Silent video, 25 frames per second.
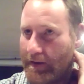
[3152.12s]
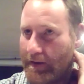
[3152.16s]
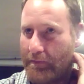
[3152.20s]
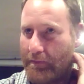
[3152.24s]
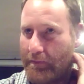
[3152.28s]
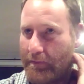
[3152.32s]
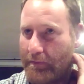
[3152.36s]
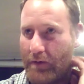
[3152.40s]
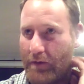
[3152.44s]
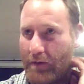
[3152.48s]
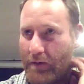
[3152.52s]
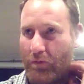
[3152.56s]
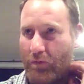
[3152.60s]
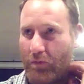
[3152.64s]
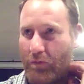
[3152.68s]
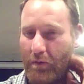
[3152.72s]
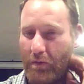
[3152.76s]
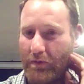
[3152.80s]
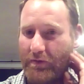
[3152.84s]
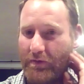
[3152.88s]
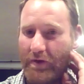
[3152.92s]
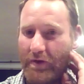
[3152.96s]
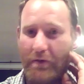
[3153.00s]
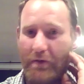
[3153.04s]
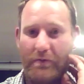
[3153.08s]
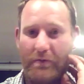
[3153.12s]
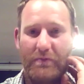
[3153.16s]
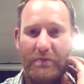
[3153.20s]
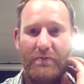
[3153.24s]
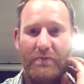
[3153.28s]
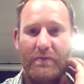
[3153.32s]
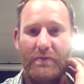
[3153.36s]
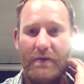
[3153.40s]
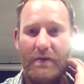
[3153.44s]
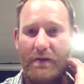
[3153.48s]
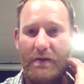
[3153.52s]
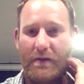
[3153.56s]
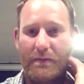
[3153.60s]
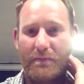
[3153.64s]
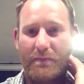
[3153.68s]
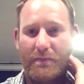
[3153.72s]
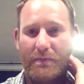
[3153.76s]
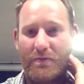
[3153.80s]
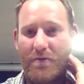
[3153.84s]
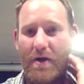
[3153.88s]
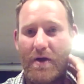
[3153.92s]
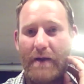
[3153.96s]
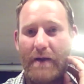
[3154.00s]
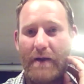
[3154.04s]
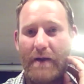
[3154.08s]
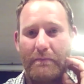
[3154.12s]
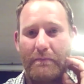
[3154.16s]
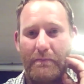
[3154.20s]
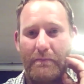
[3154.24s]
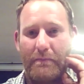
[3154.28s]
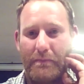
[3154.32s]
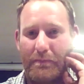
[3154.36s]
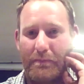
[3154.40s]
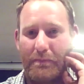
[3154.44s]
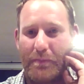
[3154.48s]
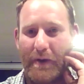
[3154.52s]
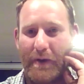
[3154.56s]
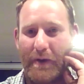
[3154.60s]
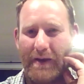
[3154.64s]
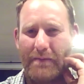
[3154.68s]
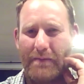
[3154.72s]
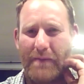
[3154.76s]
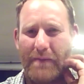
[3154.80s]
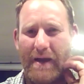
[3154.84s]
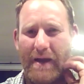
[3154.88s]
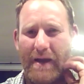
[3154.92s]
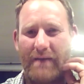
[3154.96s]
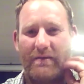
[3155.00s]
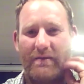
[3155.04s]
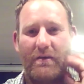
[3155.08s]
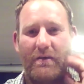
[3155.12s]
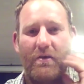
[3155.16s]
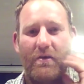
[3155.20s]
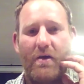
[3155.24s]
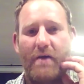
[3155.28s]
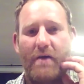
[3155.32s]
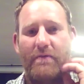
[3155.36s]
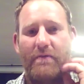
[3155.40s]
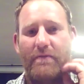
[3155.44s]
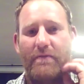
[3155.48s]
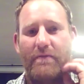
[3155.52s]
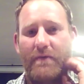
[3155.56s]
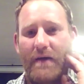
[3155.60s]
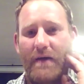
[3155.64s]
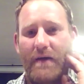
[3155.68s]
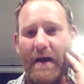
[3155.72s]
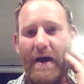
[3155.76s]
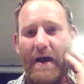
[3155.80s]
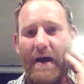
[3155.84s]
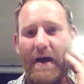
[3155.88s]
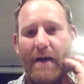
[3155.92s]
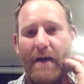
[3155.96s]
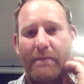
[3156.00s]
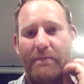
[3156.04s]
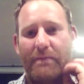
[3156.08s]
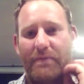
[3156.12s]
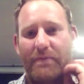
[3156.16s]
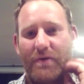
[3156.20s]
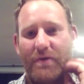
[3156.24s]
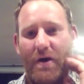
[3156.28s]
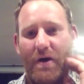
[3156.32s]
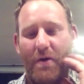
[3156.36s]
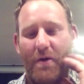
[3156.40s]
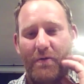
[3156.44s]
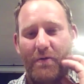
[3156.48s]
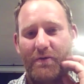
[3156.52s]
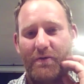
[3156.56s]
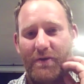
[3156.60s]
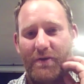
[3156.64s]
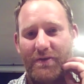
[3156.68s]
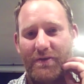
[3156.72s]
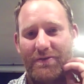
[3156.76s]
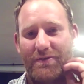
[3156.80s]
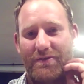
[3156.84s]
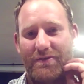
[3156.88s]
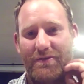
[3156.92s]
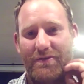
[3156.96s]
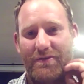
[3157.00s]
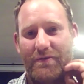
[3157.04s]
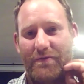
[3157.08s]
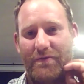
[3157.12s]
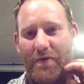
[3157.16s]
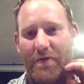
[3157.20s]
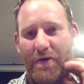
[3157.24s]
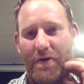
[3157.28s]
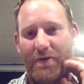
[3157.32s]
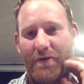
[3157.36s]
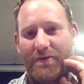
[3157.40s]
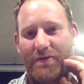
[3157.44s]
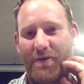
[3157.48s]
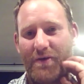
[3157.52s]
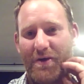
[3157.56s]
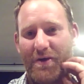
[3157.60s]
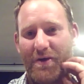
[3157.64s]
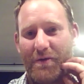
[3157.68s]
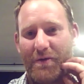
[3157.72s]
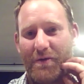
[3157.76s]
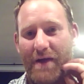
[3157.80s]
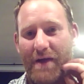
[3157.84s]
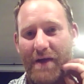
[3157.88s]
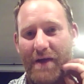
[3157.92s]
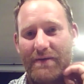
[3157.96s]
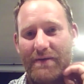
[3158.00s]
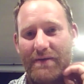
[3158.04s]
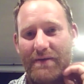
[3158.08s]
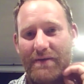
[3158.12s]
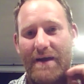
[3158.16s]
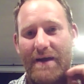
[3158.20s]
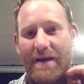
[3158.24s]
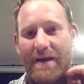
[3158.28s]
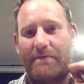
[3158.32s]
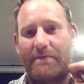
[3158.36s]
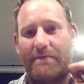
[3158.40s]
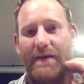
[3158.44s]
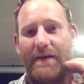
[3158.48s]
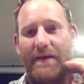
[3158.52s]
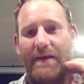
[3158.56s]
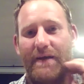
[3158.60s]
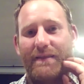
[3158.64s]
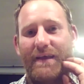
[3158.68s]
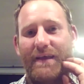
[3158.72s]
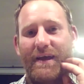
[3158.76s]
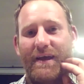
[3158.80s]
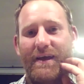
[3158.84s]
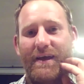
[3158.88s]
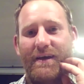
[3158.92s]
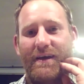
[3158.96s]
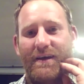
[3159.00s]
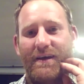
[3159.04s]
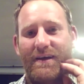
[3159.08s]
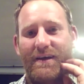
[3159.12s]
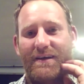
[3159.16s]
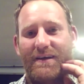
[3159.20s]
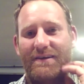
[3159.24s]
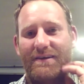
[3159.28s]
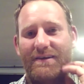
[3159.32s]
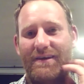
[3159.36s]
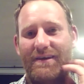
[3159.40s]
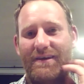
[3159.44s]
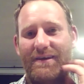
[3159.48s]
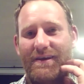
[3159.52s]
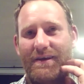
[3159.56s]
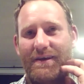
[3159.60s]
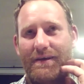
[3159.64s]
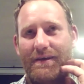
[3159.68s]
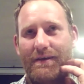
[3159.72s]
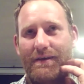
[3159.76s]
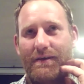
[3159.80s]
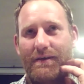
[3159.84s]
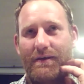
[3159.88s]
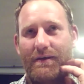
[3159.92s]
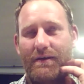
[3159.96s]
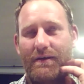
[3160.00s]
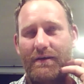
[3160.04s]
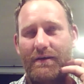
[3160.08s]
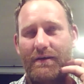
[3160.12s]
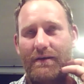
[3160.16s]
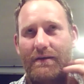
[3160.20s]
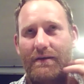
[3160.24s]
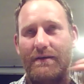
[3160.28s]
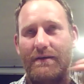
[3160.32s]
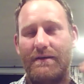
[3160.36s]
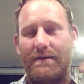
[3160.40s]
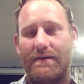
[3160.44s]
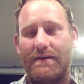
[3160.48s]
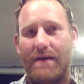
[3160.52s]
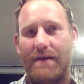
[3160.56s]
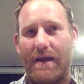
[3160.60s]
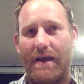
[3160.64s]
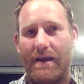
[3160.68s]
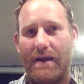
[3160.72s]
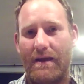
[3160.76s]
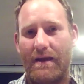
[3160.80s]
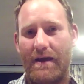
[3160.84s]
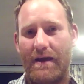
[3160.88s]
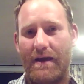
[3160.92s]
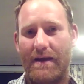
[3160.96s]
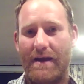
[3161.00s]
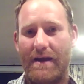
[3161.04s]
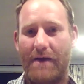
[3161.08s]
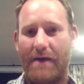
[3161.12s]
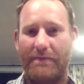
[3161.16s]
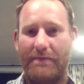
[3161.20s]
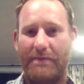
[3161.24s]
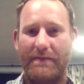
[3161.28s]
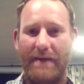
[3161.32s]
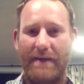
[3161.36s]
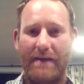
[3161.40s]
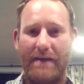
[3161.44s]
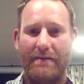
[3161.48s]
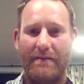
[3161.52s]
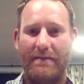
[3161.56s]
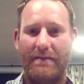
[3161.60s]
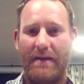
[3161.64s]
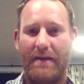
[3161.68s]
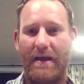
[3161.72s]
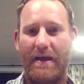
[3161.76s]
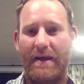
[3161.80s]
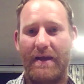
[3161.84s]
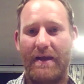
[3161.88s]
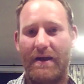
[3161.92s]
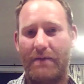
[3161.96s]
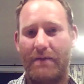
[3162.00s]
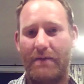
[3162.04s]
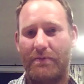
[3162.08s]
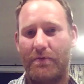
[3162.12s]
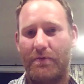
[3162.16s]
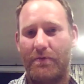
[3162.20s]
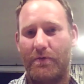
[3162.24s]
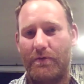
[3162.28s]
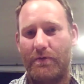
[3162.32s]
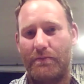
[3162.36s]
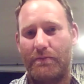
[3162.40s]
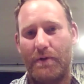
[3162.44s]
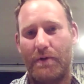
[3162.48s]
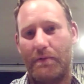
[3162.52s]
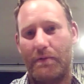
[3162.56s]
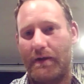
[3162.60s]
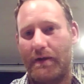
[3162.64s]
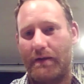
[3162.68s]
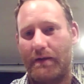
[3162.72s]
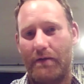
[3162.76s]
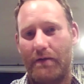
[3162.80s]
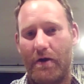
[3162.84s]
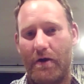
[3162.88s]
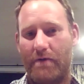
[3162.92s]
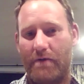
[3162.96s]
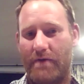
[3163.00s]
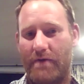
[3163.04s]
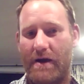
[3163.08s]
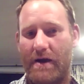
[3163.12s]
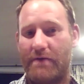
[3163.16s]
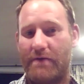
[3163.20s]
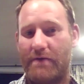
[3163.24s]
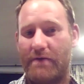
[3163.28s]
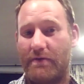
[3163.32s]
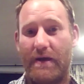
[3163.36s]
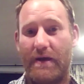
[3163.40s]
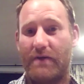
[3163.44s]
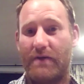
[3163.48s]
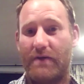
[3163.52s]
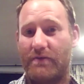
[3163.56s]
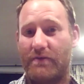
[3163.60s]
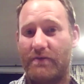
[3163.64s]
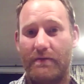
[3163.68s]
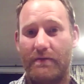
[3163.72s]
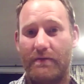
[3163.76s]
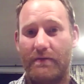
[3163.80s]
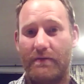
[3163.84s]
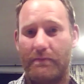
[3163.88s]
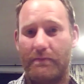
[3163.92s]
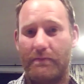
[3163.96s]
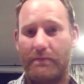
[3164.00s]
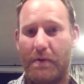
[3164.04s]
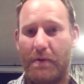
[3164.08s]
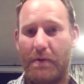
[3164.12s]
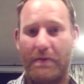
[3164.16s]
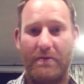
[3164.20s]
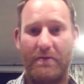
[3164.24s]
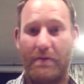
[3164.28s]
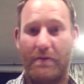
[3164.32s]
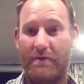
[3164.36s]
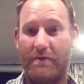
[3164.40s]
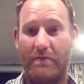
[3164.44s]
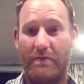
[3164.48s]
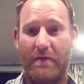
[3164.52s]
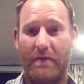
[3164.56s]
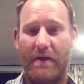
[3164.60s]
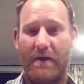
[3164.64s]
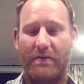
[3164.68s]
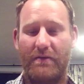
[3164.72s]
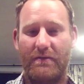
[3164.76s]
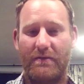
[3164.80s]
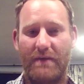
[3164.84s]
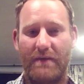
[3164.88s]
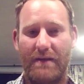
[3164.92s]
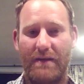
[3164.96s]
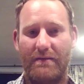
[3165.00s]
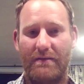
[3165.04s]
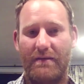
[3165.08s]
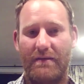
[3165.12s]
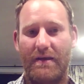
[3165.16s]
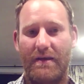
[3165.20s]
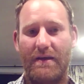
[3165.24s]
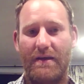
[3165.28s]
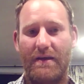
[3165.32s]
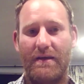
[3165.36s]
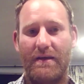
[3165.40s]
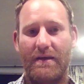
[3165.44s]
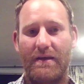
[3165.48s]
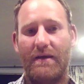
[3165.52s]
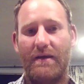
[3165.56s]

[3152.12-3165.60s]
But what we'll do is to try and bring it back to life. So I would just defer it so I would have enough feed there to get enough density, and I'm talking probably over 100,000, probably 200,000 density,